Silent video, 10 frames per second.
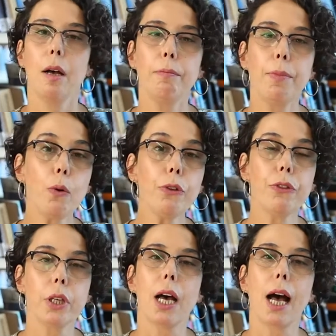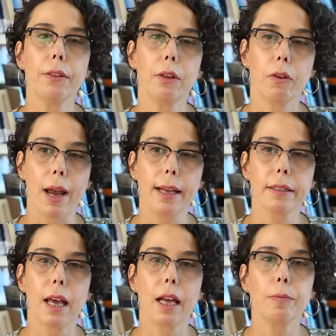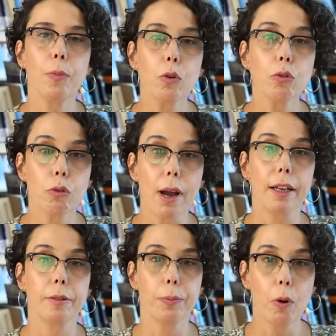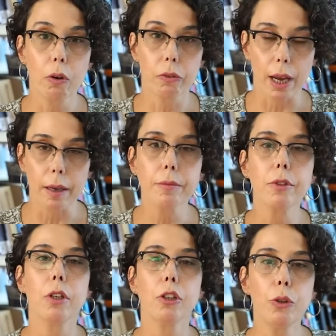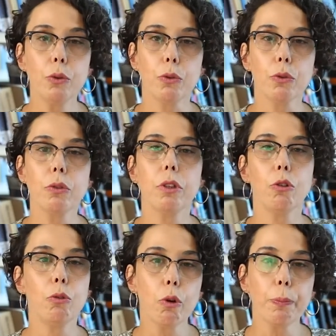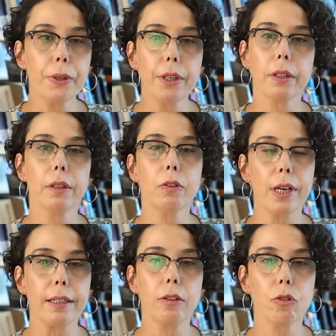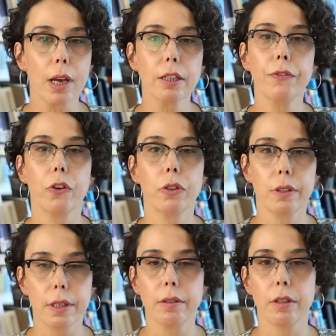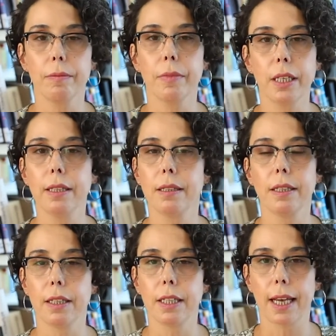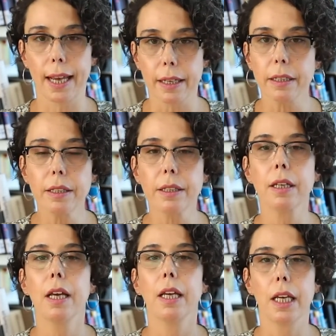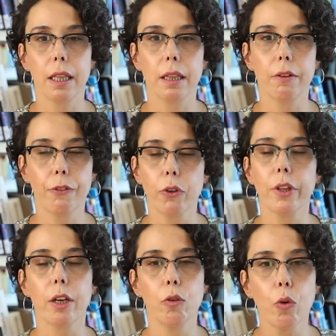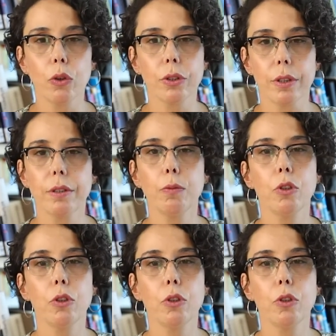Both the undergrad and postgrad programs use the European Credit Transfer System, ECTS, for their courses,